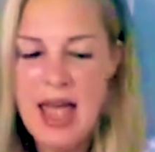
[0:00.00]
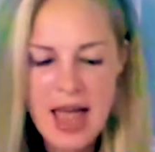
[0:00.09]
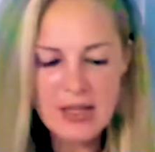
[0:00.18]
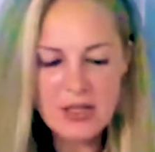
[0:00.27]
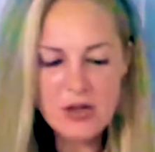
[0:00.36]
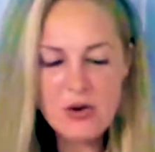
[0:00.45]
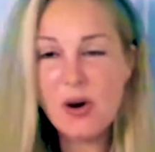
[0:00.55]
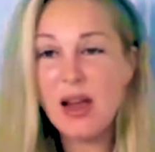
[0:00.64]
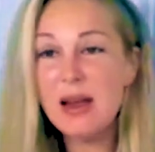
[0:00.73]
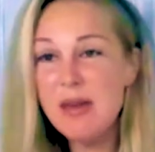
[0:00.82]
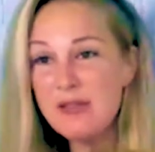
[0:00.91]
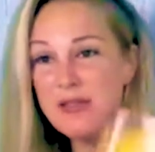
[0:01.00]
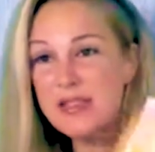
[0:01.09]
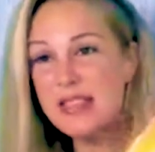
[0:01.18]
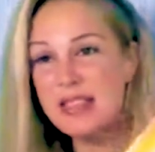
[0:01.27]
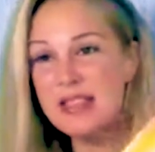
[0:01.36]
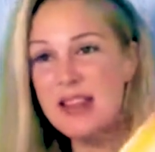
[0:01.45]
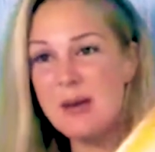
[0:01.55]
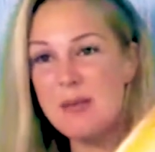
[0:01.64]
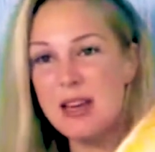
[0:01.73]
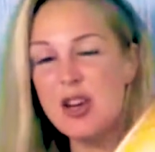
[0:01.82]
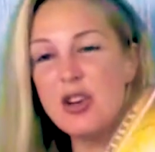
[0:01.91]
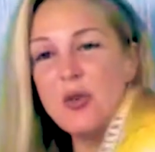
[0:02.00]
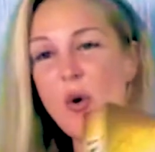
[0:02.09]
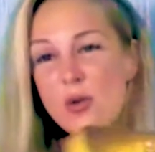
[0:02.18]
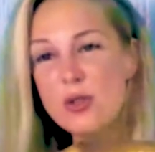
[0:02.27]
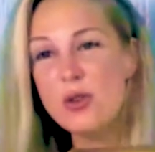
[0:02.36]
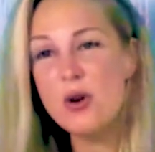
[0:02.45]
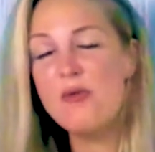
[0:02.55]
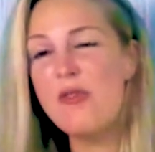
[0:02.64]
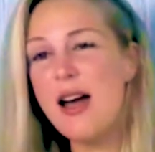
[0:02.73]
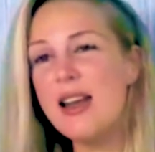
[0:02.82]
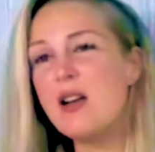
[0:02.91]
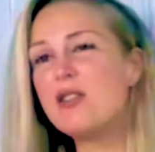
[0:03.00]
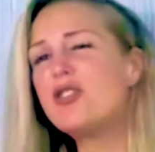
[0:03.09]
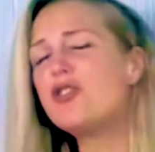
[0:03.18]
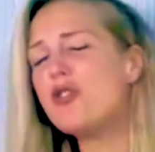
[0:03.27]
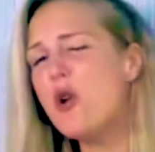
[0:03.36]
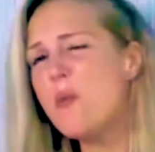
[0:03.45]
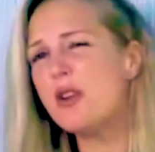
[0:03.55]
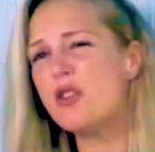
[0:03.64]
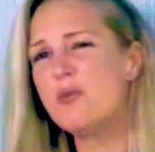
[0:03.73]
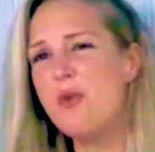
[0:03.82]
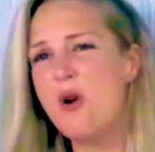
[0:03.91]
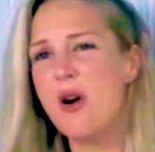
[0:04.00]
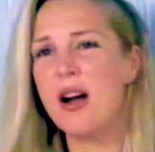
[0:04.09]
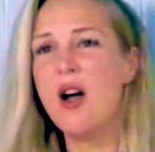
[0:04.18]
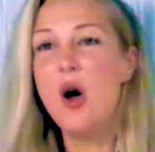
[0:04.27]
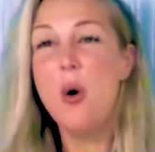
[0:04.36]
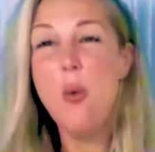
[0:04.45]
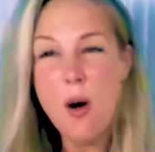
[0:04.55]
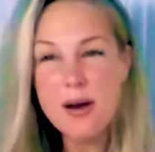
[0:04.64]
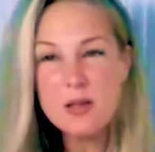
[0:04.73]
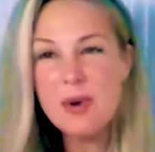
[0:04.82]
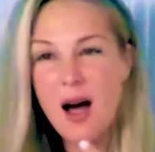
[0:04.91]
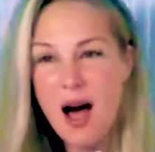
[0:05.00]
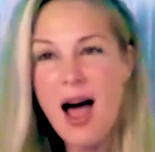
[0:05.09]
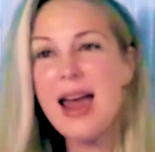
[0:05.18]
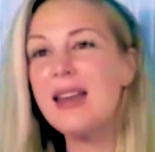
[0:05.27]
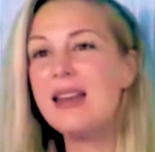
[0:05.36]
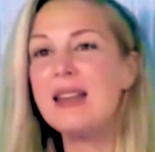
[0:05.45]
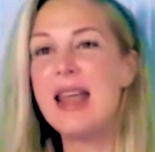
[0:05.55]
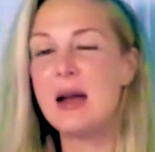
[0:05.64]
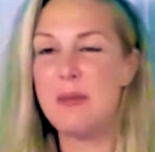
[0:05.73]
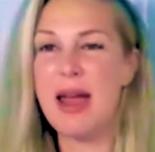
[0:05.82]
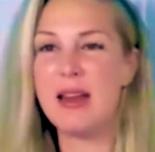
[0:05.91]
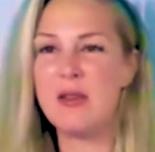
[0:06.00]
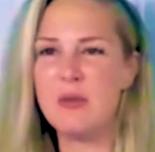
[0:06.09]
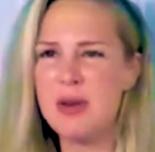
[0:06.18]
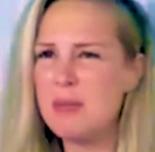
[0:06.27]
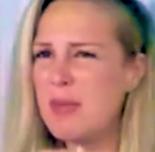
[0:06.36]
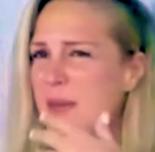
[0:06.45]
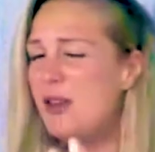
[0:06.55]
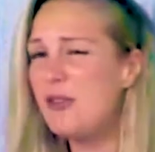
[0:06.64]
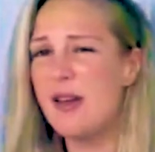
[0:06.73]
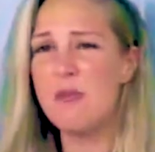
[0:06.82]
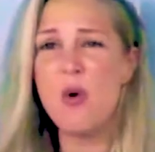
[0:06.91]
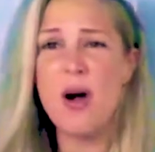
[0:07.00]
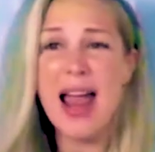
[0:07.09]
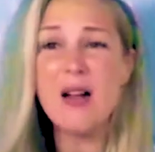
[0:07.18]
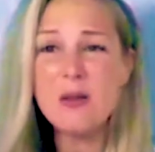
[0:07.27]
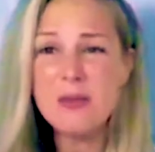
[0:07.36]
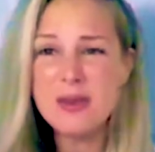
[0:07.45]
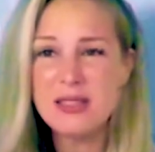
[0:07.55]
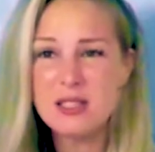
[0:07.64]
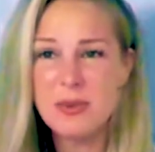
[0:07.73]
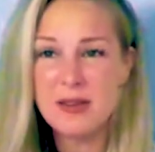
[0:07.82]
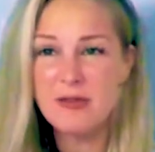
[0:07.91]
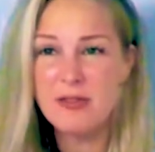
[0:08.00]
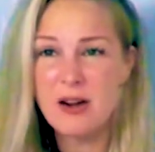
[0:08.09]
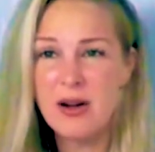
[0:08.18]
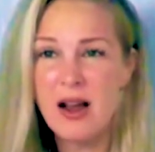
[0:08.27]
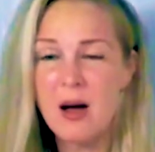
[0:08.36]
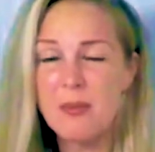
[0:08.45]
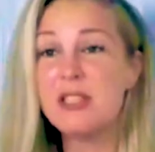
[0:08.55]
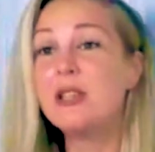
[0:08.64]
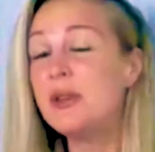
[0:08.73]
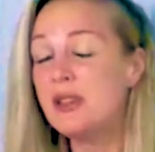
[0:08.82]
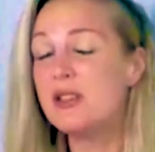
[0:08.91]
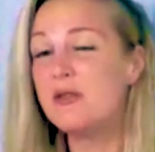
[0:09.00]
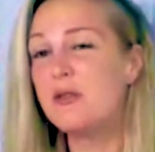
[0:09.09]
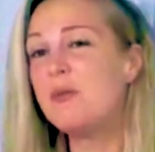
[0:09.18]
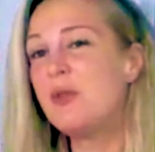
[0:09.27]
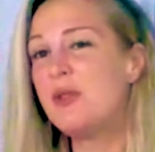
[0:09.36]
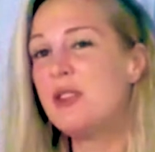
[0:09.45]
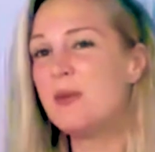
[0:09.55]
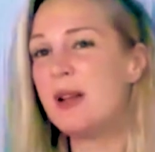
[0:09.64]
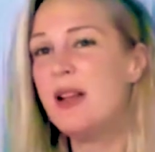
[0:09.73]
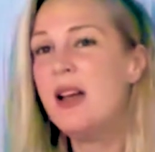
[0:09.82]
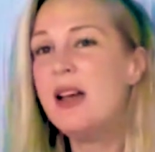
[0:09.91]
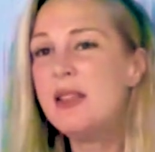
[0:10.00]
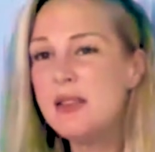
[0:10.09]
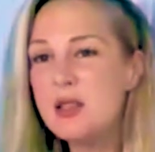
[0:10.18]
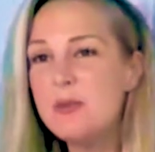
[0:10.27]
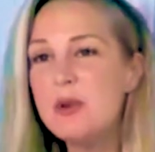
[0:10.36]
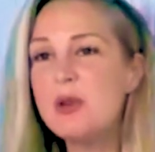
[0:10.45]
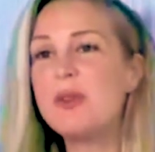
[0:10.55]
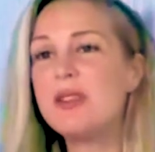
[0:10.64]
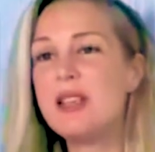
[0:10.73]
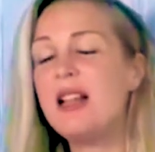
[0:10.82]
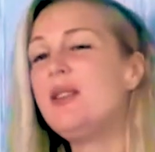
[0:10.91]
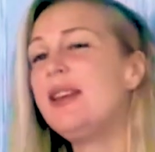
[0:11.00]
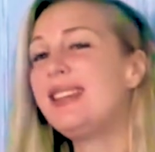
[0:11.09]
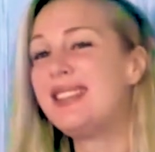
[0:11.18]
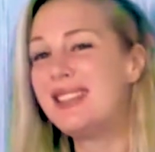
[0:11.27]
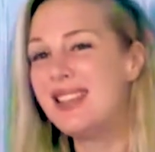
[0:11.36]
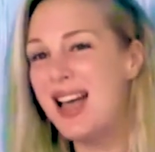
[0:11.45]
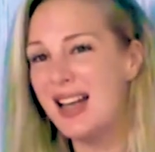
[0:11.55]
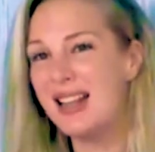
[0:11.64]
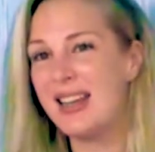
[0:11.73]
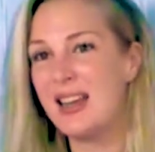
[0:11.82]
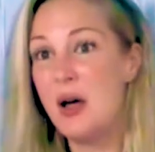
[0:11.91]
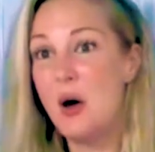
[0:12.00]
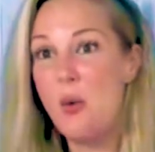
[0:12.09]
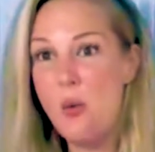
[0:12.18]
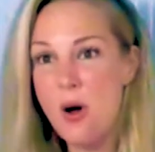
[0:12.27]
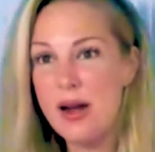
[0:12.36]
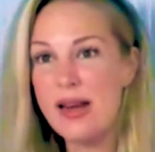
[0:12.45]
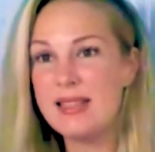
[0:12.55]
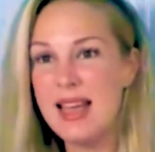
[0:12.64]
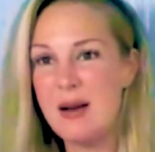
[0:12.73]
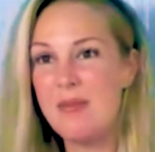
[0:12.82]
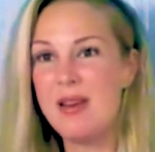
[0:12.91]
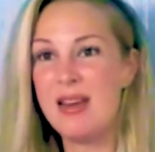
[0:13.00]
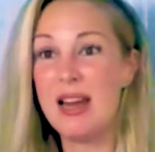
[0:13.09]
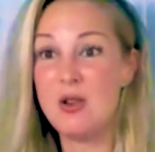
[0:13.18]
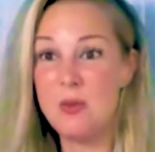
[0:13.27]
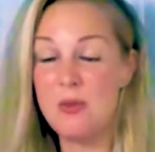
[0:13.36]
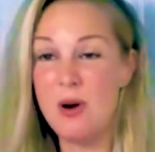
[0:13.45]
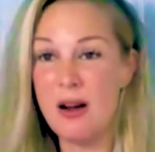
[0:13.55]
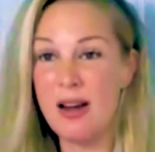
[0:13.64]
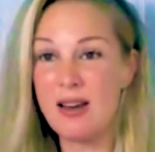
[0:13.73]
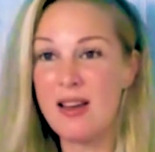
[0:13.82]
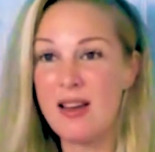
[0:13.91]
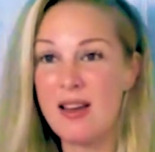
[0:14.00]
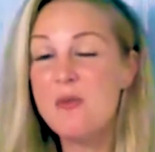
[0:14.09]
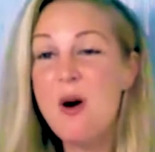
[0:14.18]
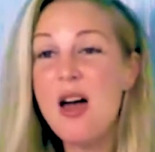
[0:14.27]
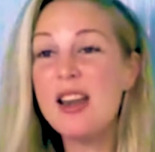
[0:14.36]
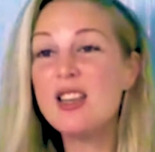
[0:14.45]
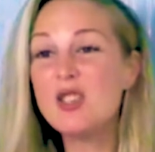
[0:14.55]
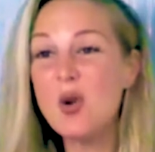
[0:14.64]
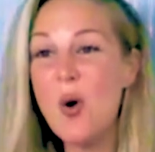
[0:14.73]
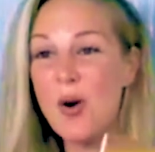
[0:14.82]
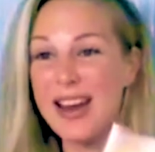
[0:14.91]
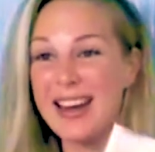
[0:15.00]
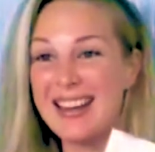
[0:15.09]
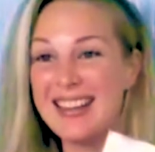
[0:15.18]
And so in Metaphysical Anatomy, you can also go find out so much more. What is behind neck pain? Maybe you've had more ailments that's being flaring up during this full moon as well. This book will tell you exactly what is happening in your body. Your body is talking.